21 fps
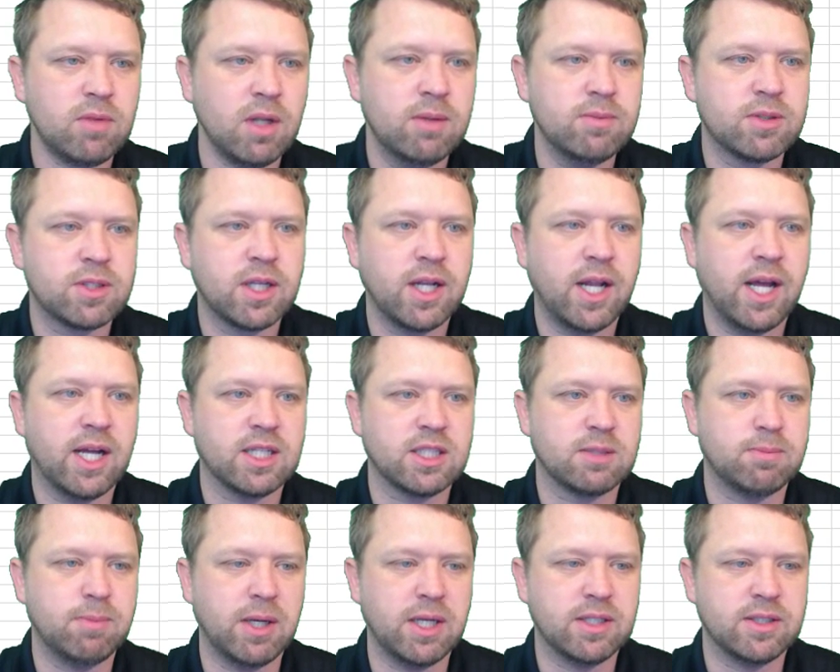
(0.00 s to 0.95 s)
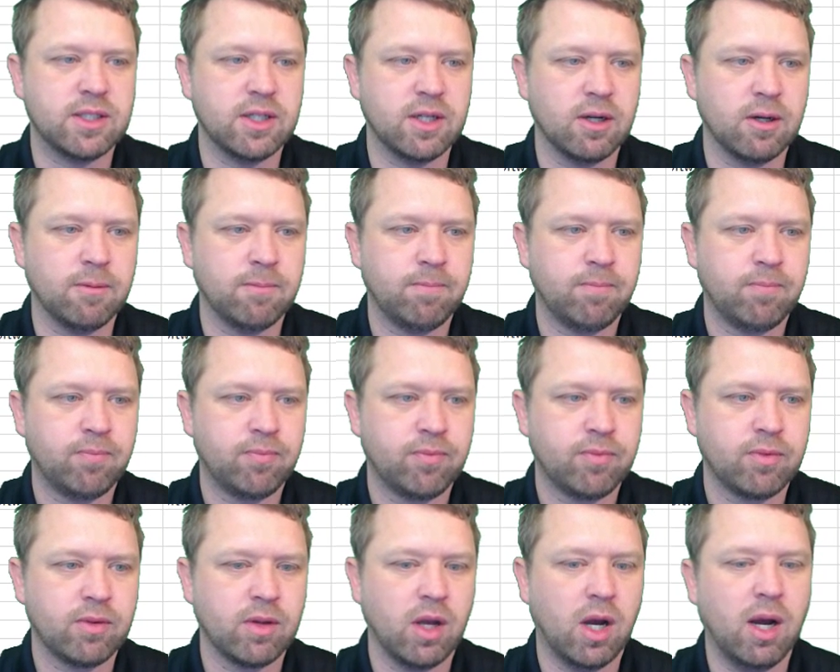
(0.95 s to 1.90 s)
I'm just going to add a space here.
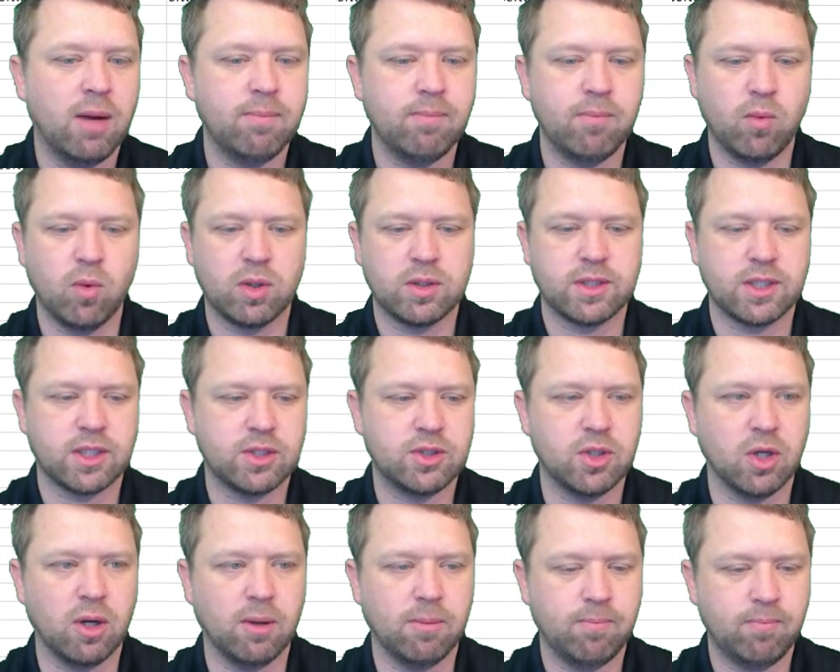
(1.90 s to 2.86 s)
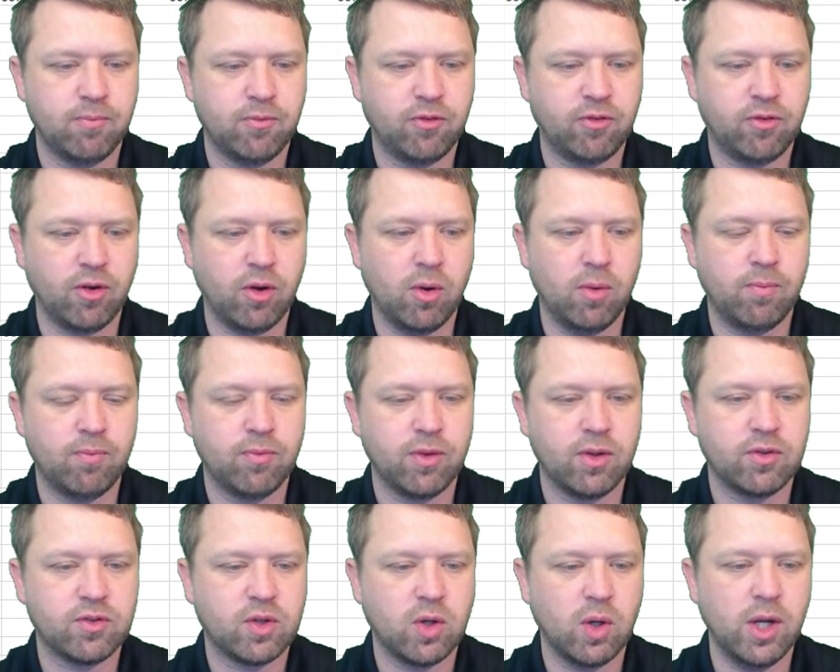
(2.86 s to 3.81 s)
Ah, works like a charm. So
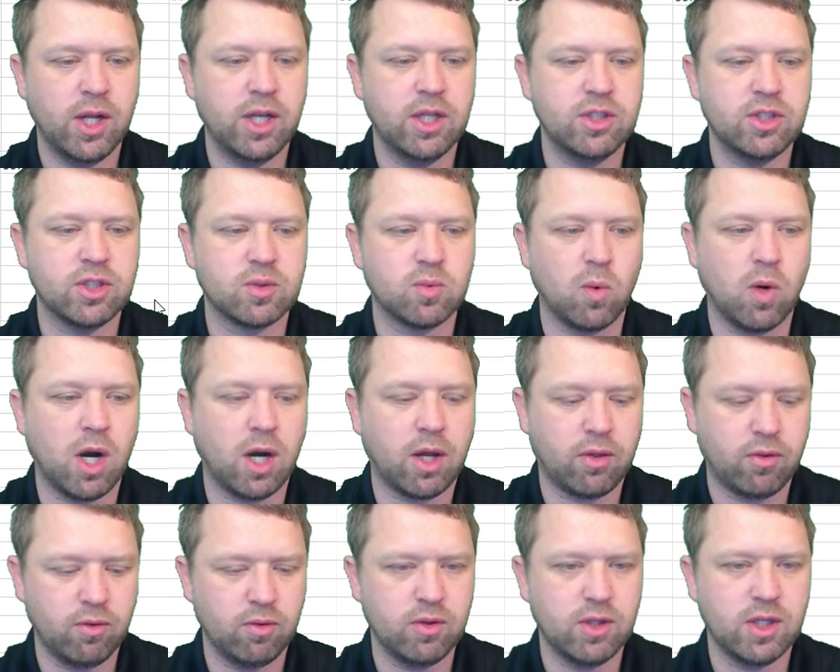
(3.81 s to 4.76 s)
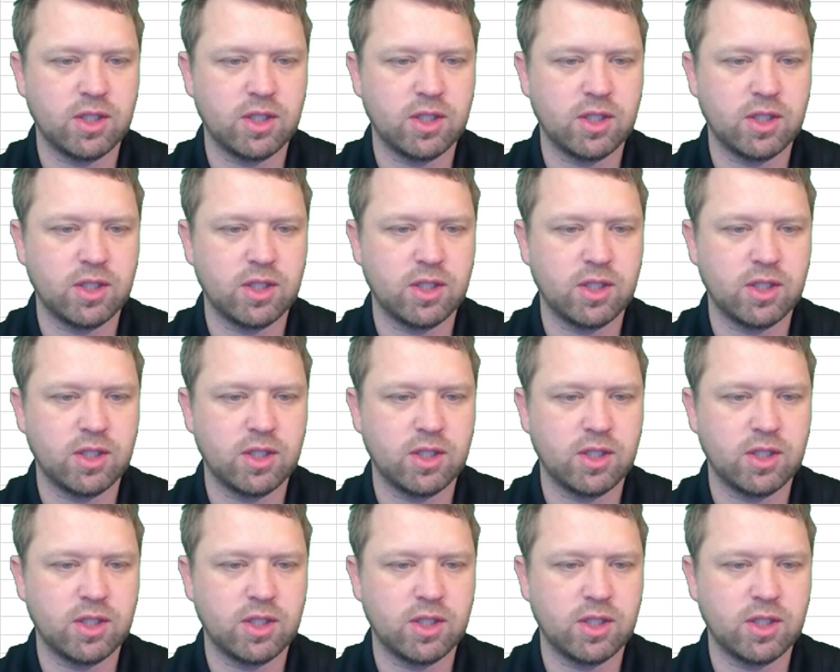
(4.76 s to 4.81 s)
let's go ahead and just walk through